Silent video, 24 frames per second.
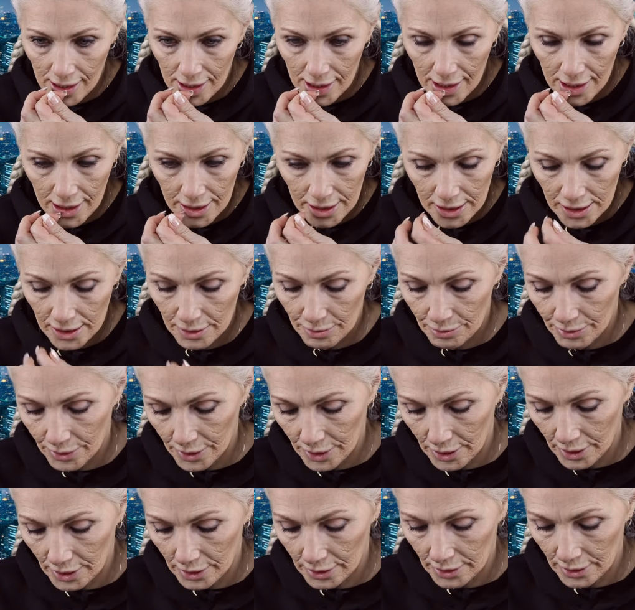and just
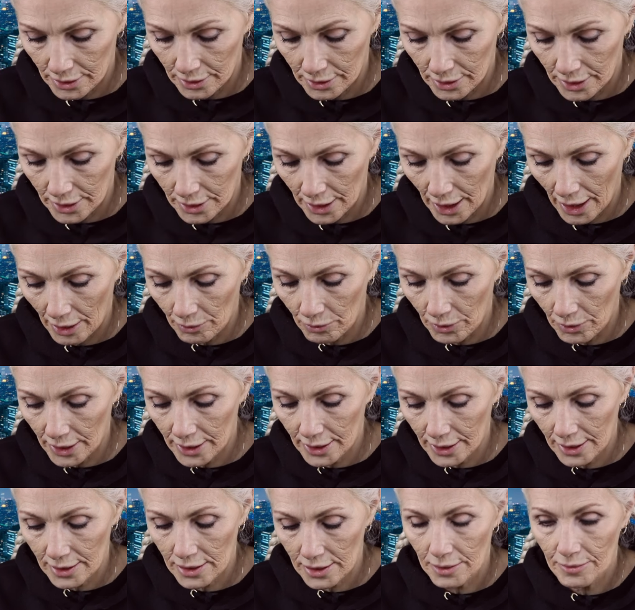put a little on it I want
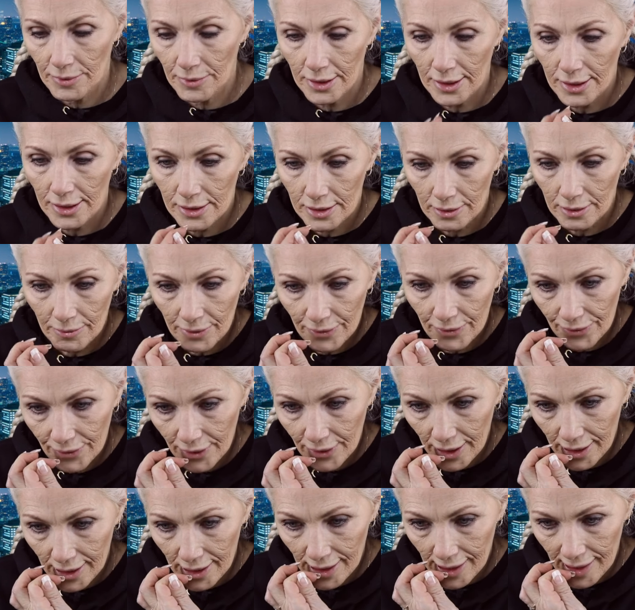to get some of that Summer
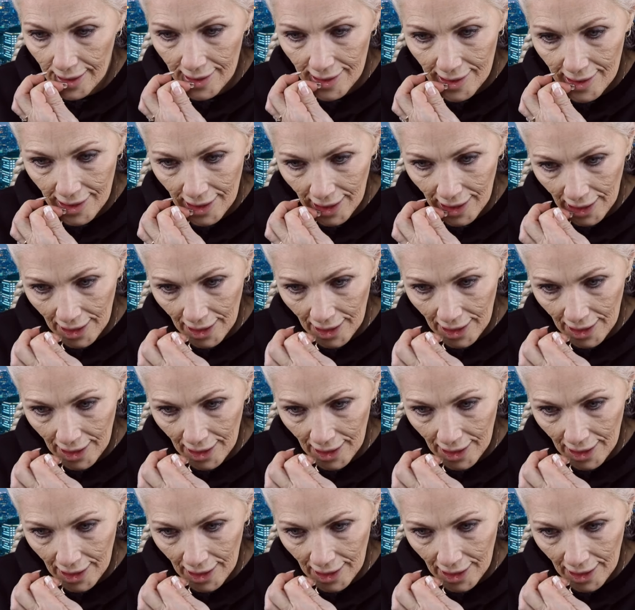Friday